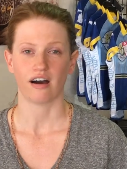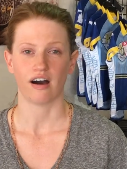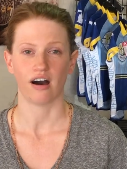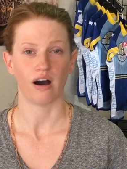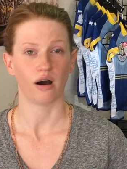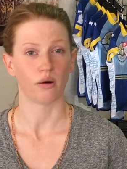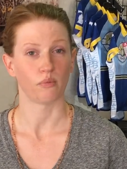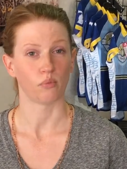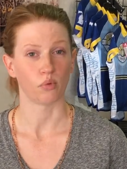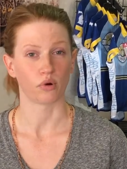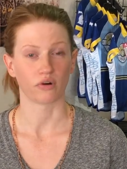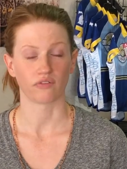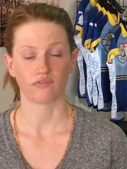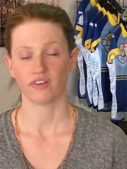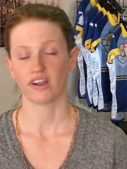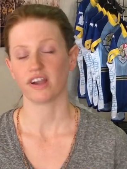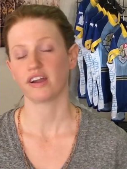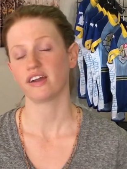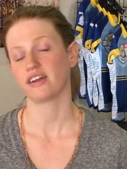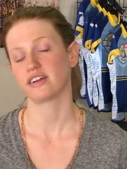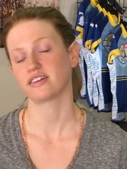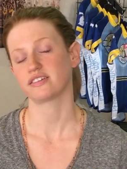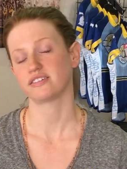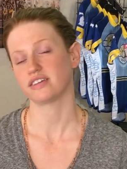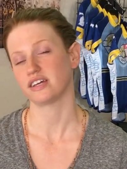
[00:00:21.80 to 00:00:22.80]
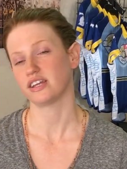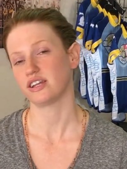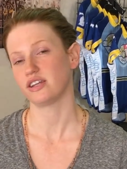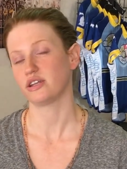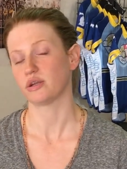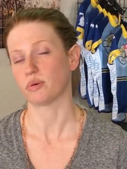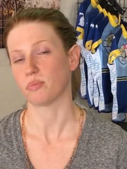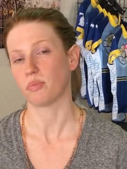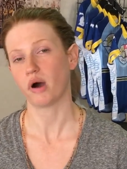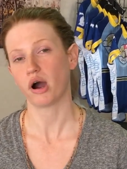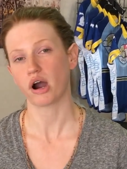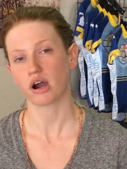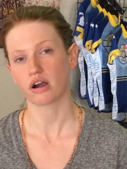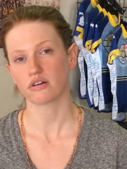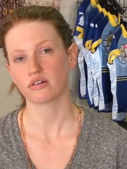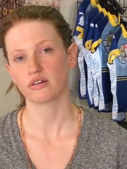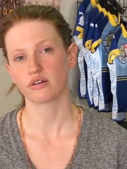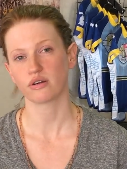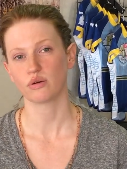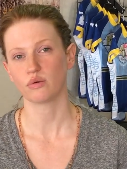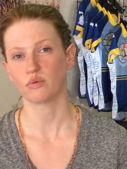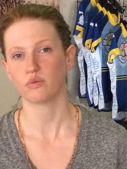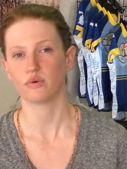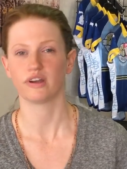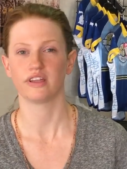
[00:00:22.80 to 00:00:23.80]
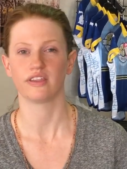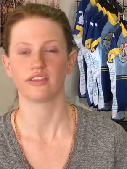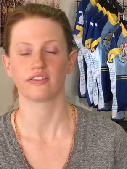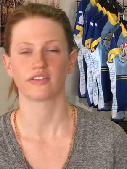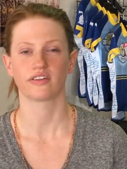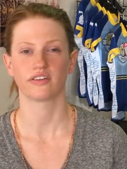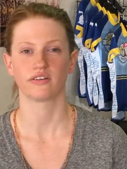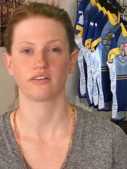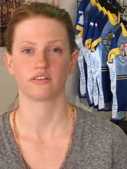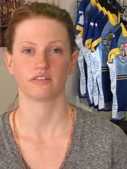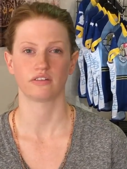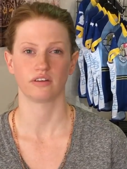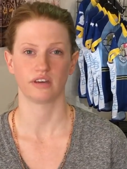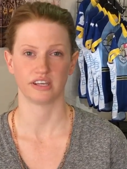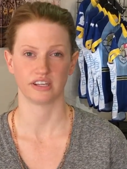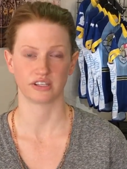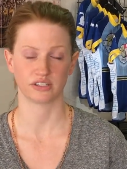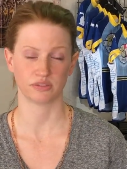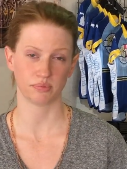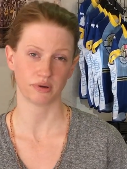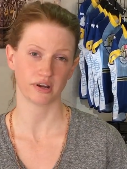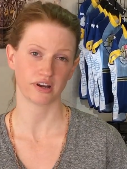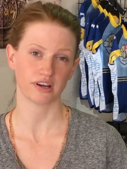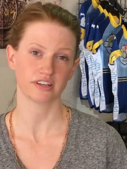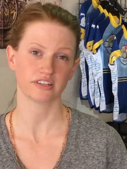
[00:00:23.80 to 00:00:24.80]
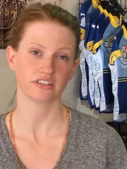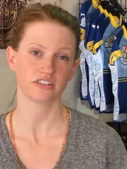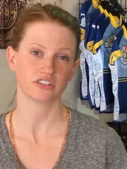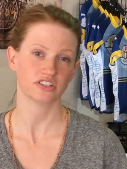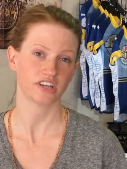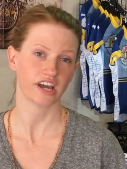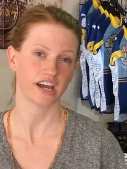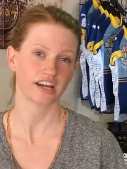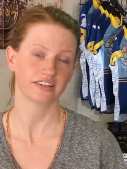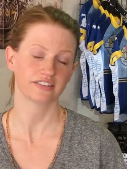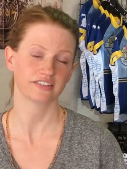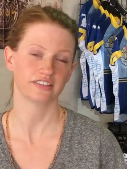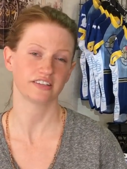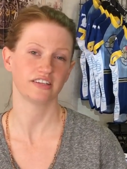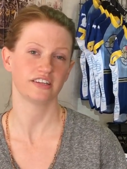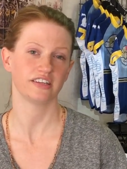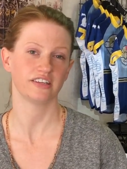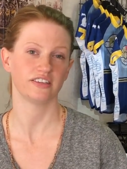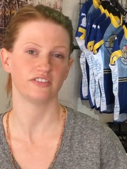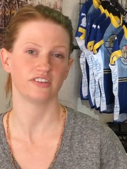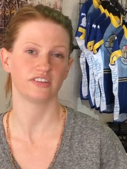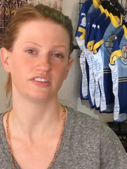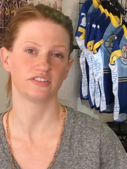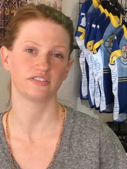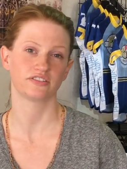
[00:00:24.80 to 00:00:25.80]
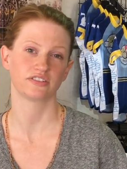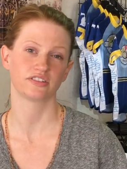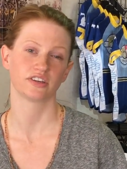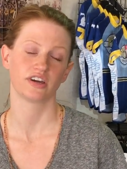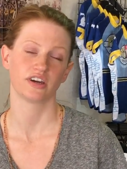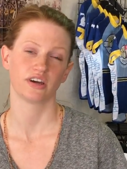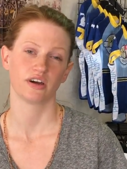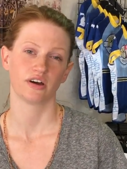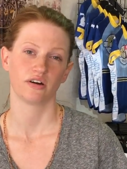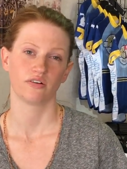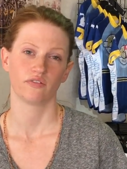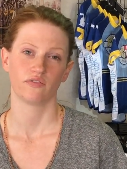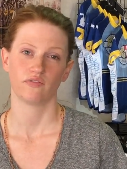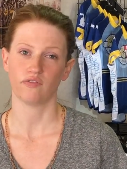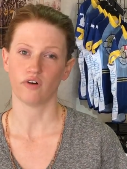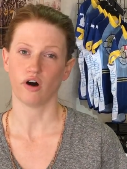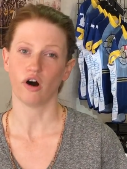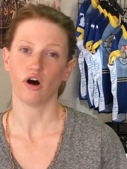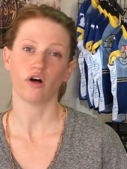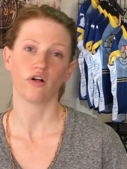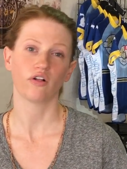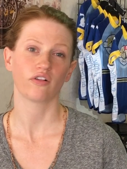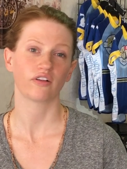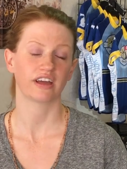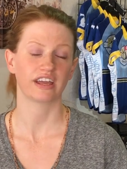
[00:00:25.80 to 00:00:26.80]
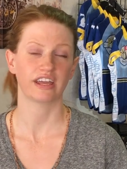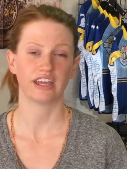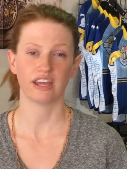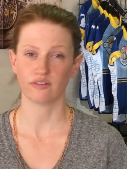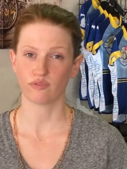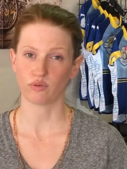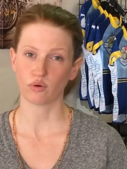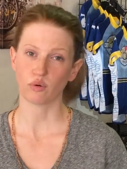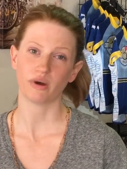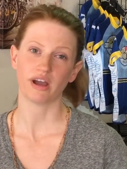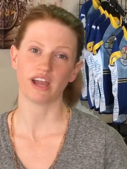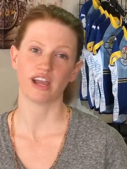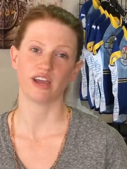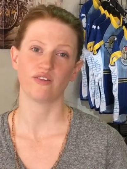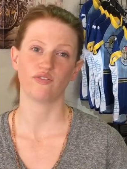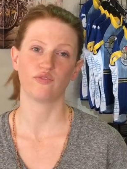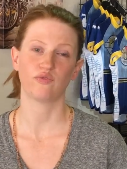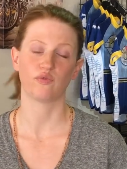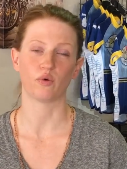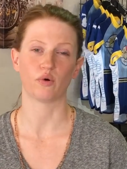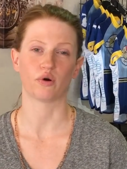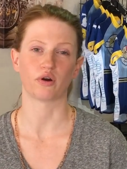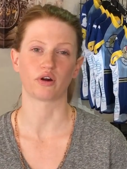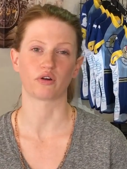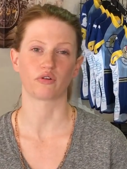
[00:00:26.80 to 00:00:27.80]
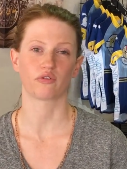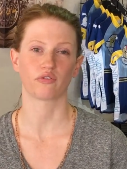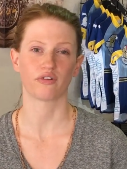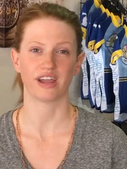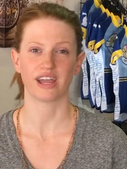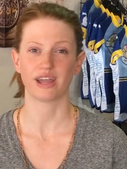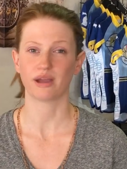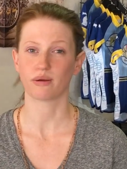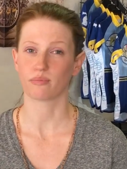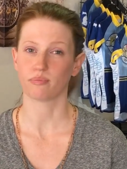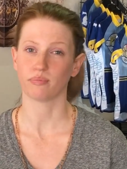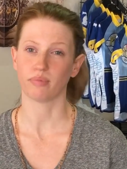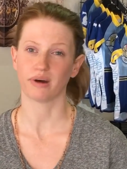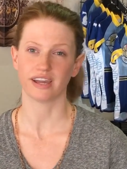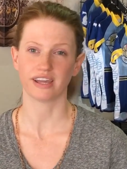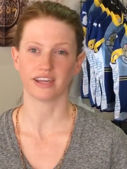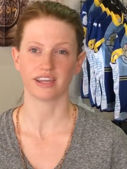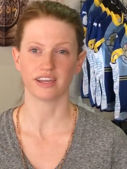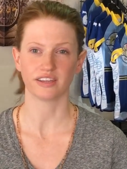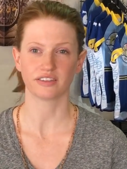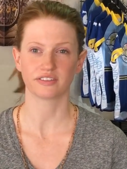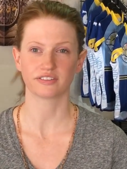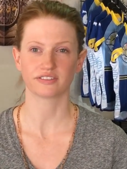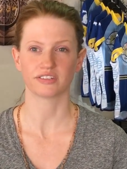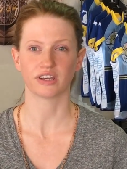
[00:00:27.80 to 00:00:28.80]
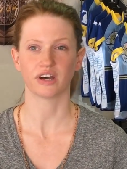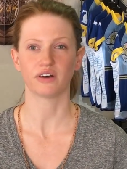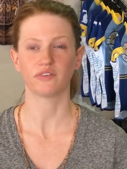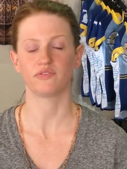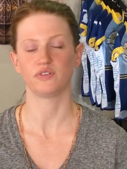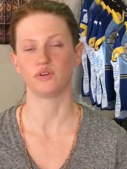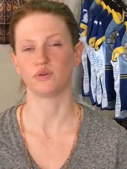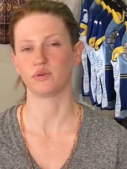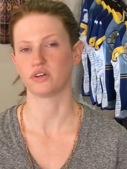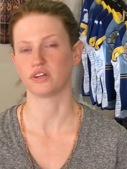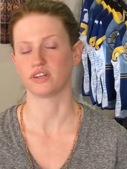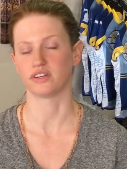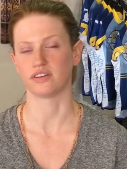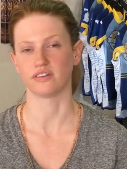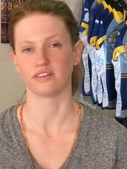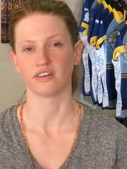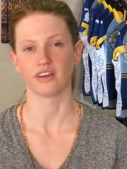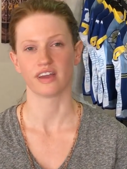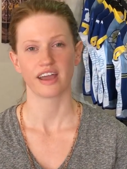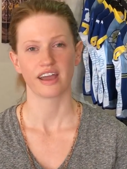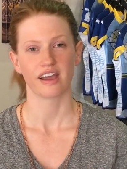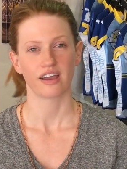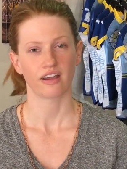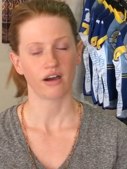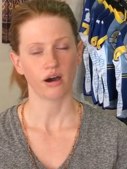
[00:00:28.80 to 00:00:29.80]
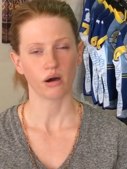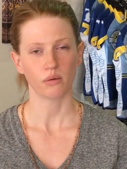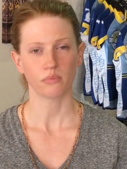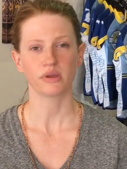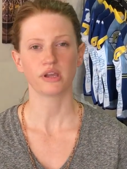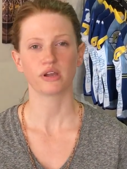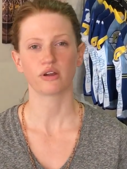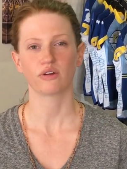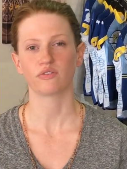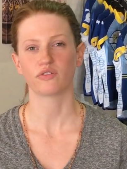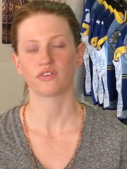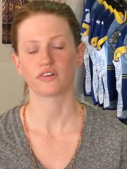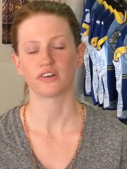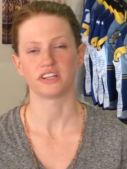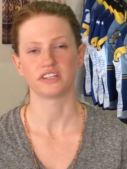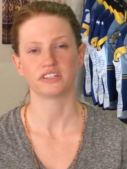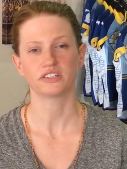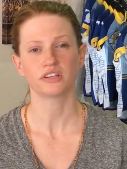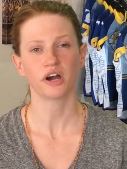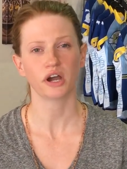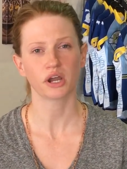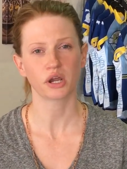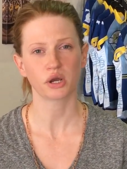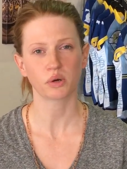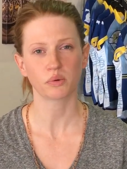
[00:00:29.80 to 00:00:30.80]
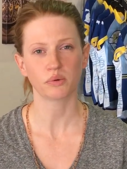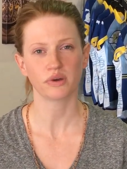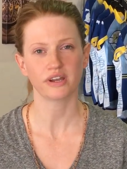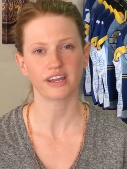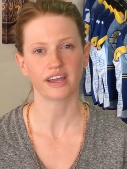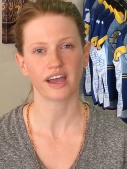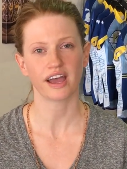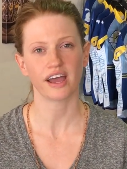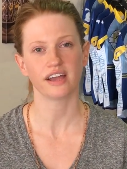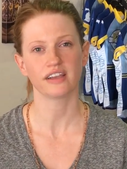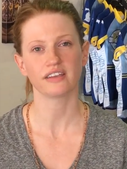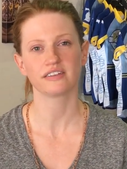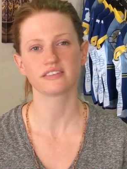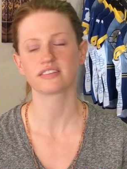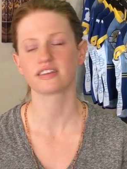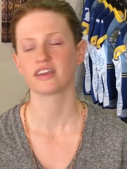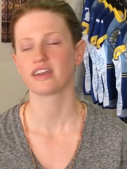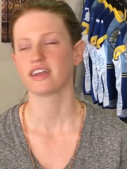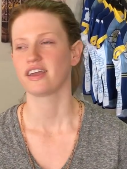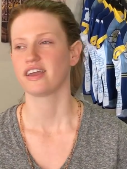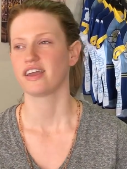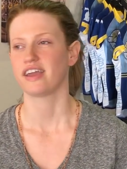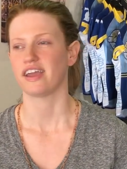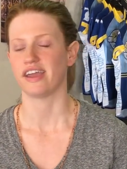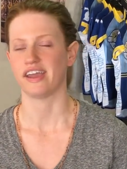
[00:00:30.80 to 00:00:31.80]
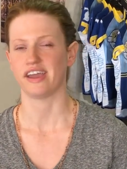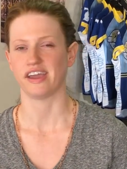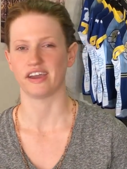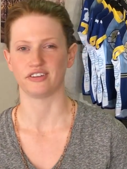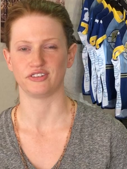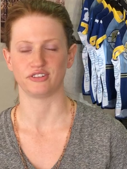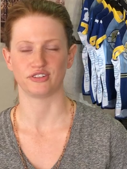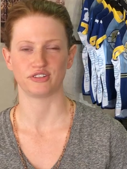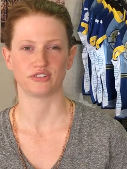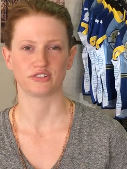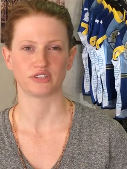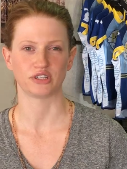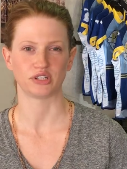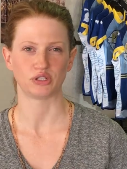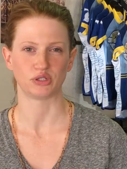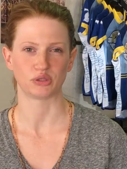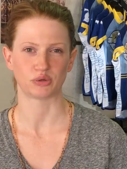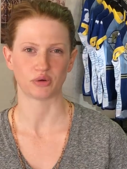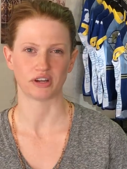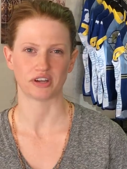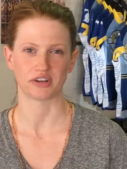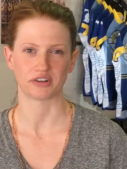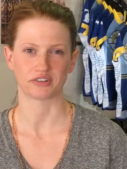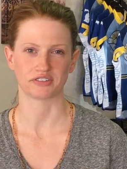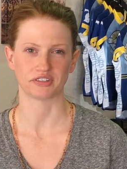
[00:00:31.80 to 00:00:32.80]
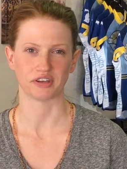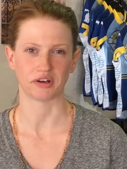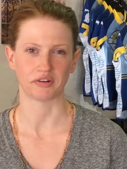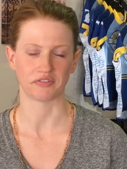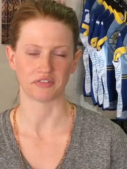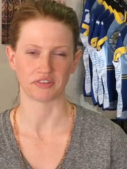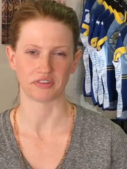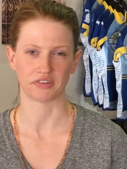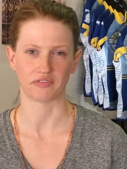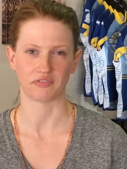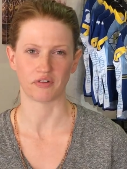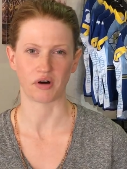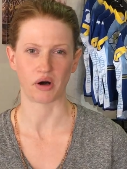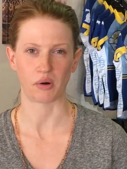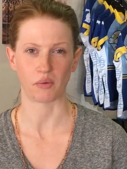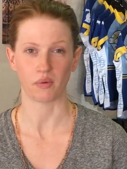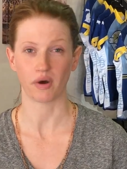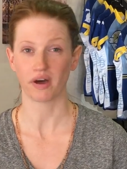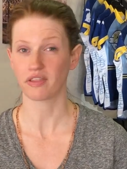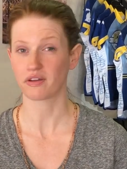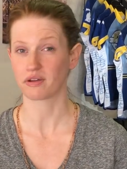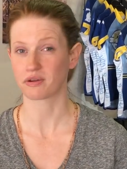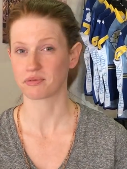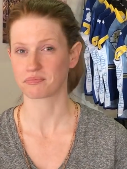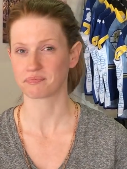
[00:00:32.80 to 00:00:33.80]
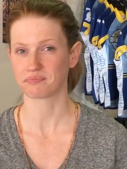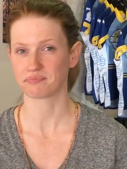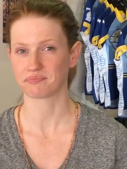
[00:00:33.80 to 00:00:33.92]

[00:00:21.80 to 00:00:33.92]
Um, we're very excited to partner with Experience Jackson in this fall giveaway for great biking stuff. You can come here for an entire weekend and just enjoy yourself in the fall weather.